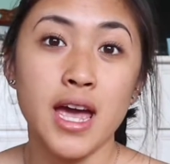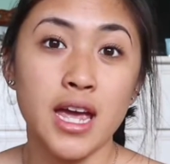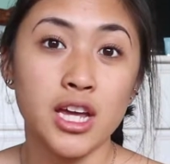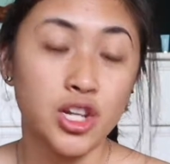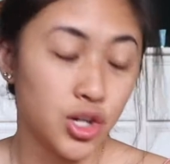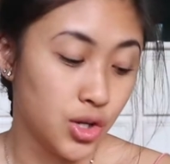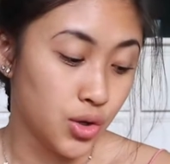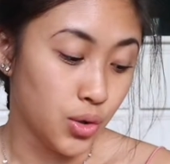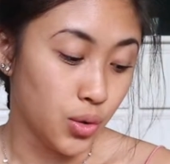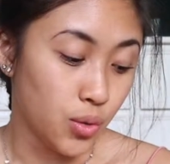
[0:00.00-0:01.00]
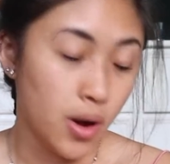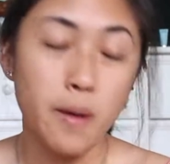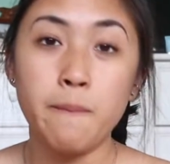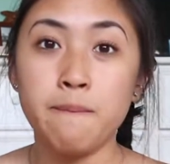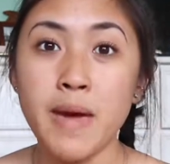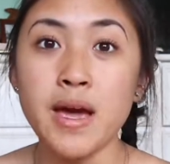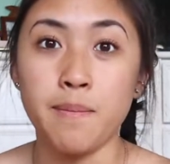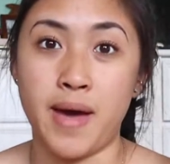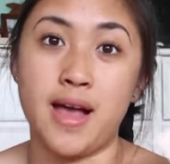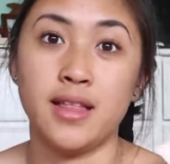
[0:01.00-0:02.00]
a new
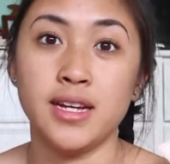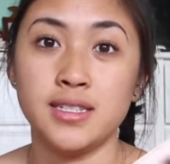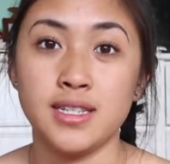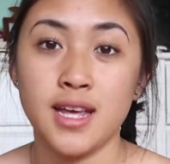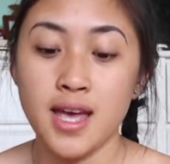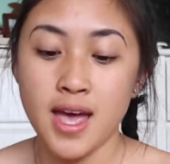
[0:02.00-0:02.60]
makeup palette,